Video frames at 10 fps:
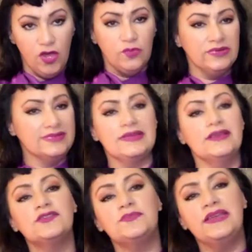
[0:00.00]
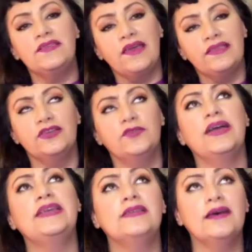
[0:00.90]
which tells me that there
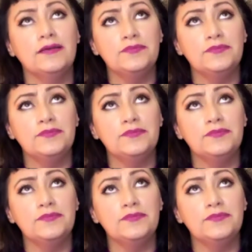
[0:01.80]
might not